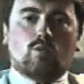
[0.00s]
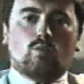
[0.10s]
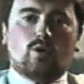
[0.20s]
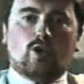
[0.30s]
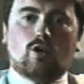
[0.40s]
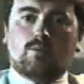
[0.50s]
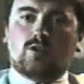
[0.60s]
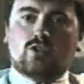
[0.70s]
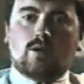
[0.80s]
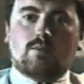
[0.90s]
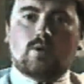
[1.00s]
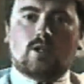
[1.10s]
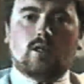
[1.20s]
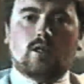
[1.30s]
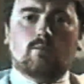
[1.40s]
we hope to ship
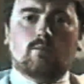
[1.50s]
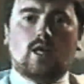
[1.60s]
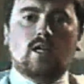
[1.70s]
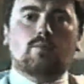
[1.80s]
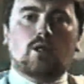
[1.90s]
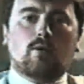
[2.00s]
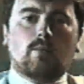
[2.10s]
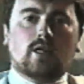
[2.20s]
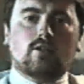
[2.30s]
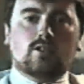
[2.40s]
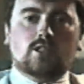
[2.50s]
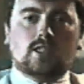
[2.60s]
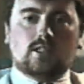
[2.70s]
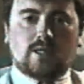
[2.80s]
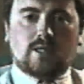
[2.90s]
8 Power Macintosh
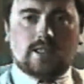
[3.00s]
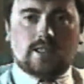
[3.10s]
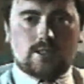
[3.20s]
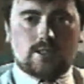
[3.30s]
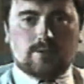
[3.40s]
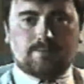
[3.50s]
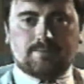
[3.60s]
titles by the end of this year.